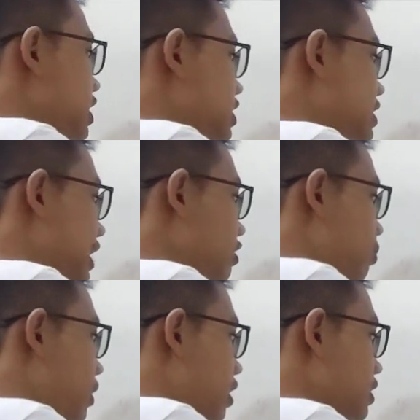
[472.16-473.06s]
is 10 to
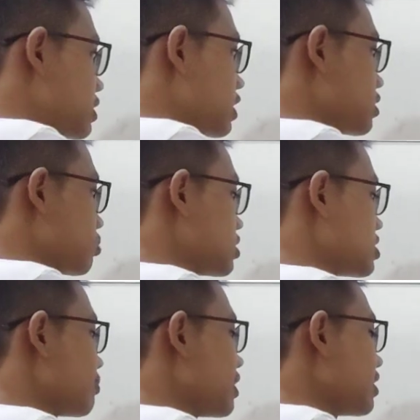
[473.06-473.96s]
the power of 6, which
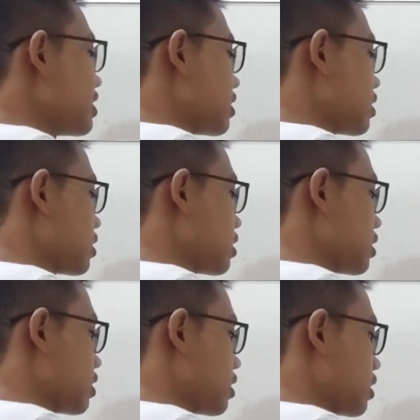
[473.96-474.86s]
is a million.
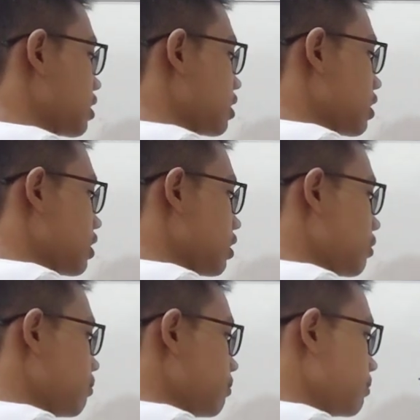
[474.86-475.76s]

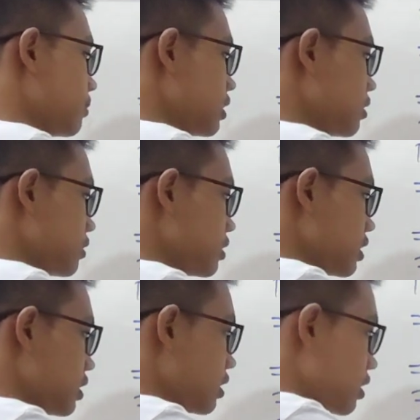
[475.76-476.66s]
A
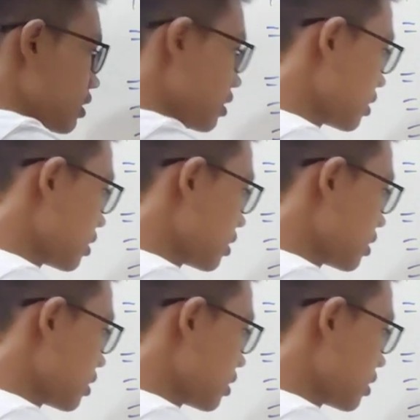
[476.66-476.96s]
million.